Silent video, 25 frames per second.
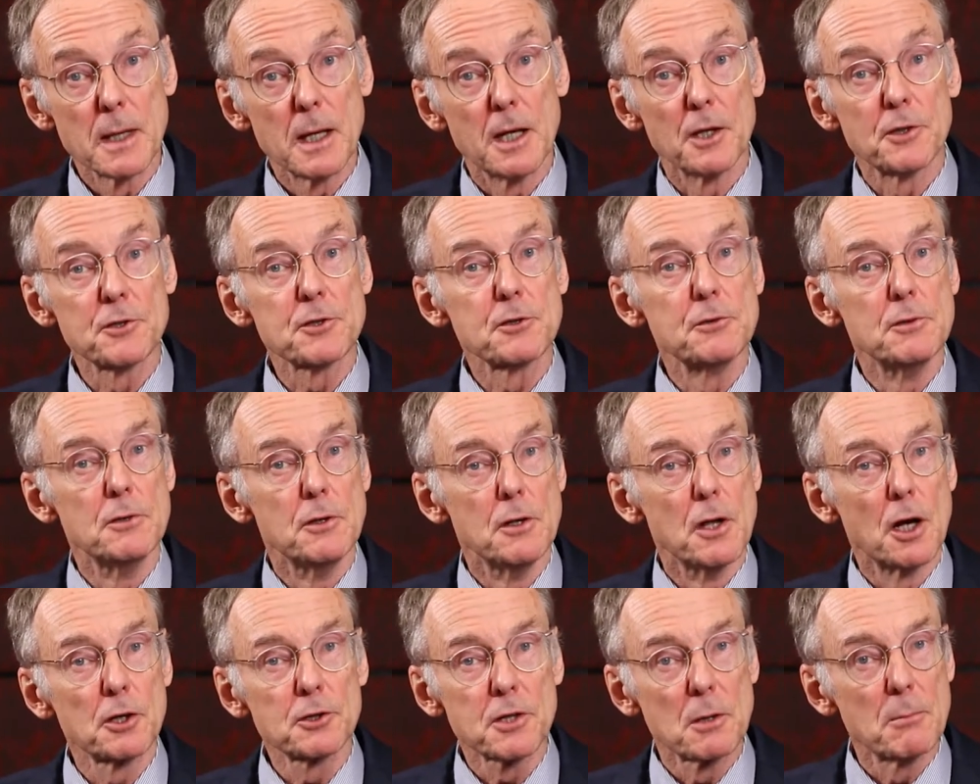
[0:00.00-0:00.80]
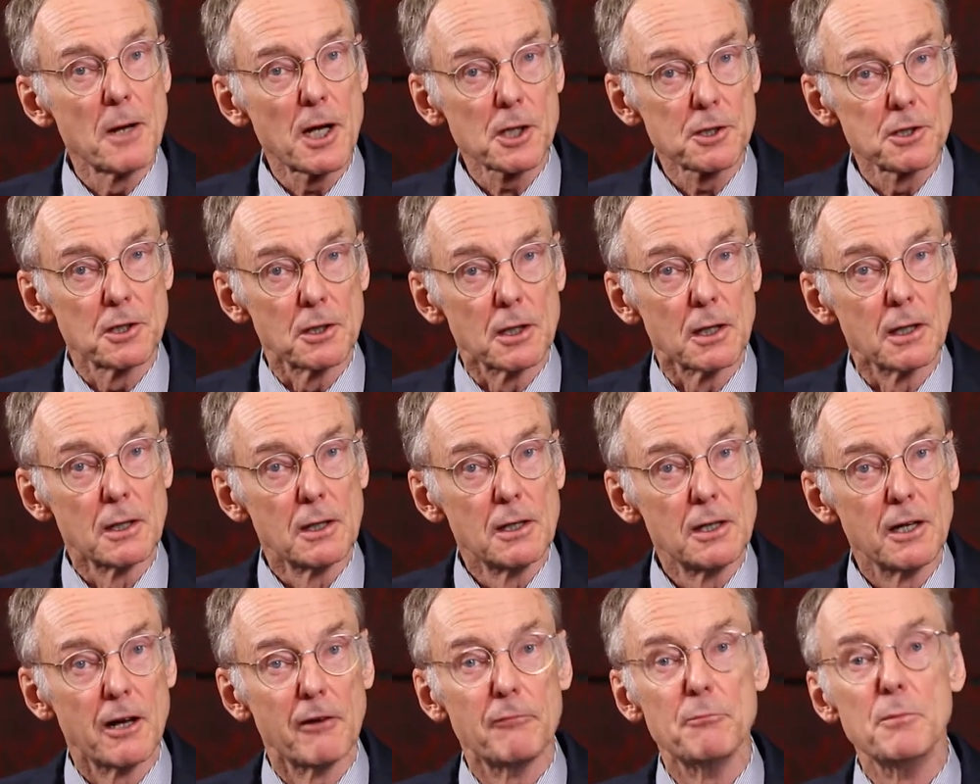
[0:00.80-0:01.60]
It's not a matter
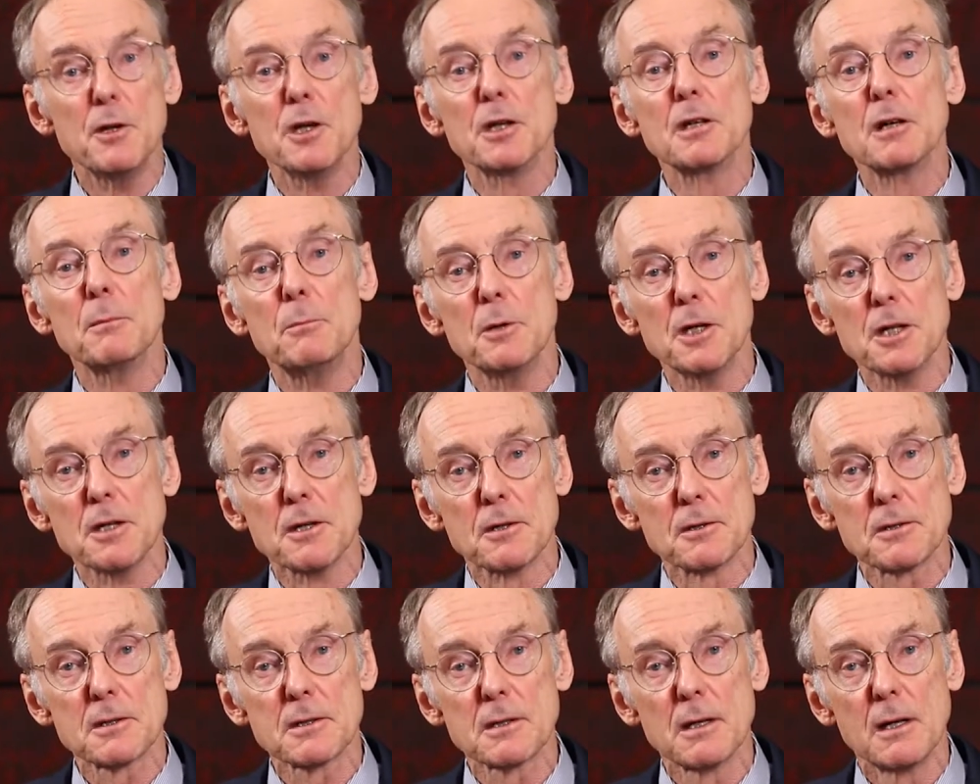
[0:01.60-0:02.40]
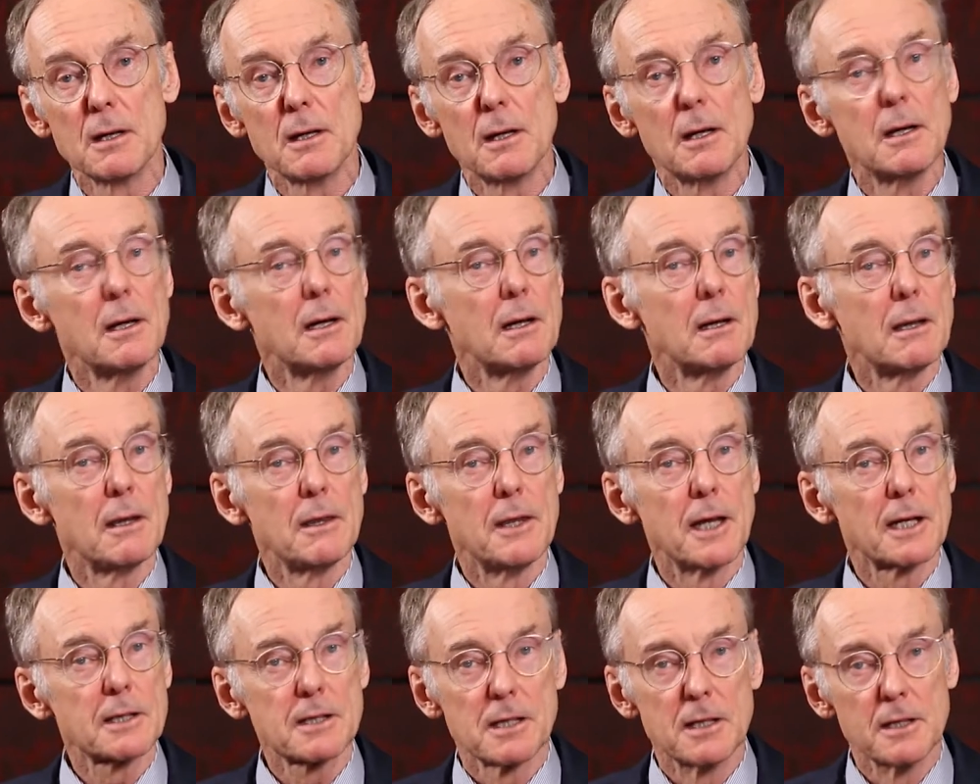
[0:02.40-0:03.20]
of being obese.
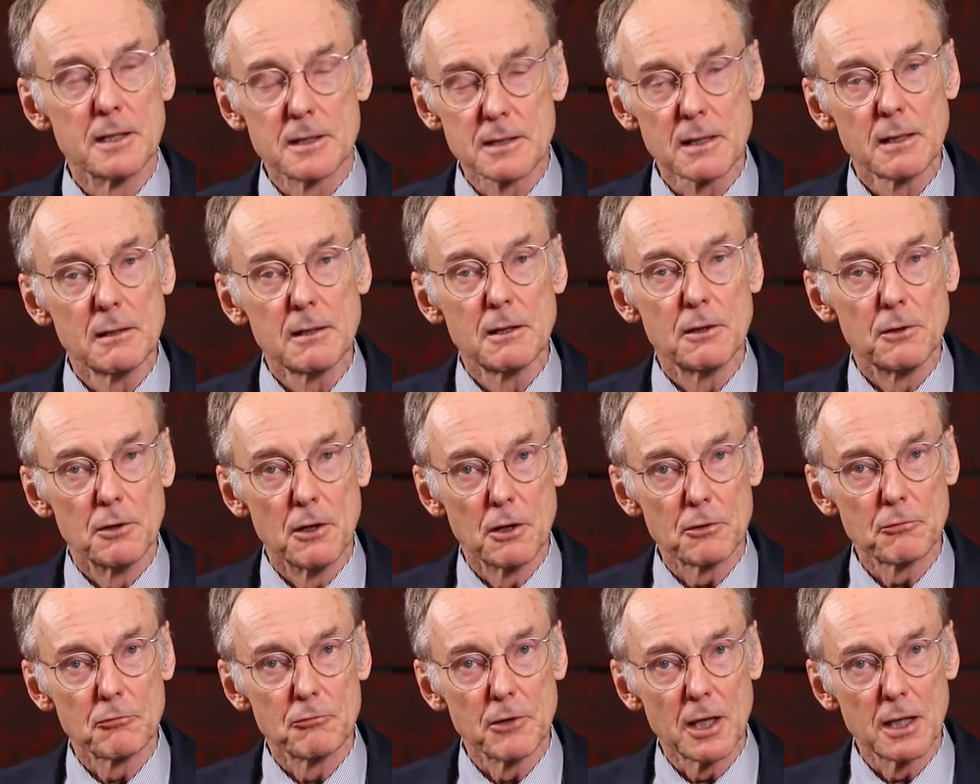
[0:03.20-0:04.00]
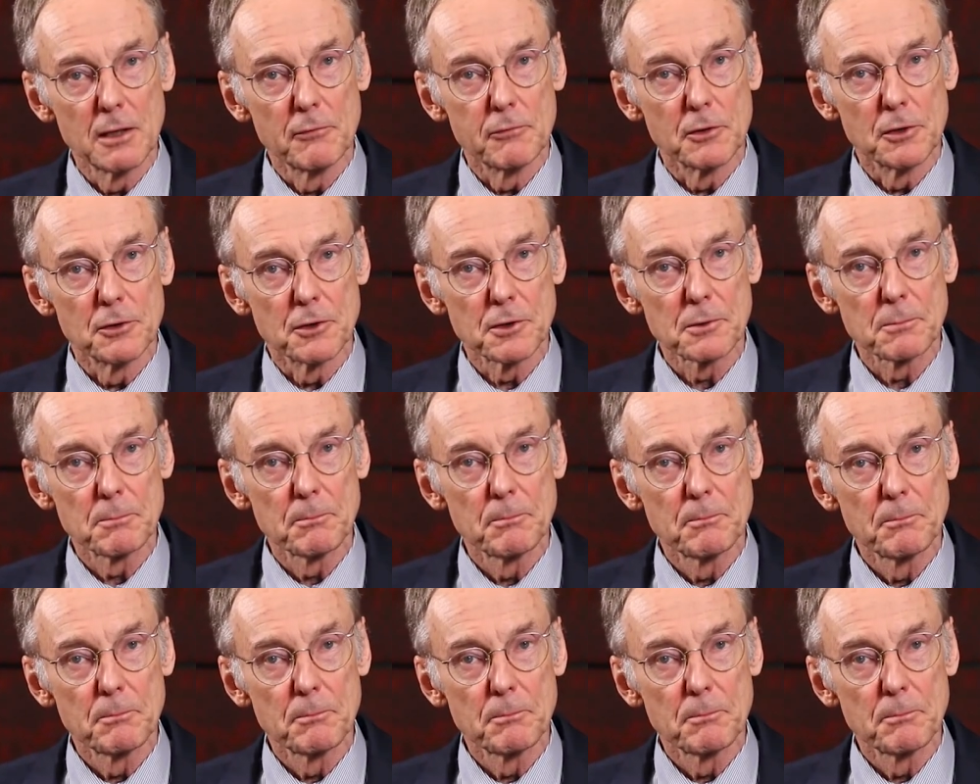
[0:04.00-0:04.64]
That is not relevant.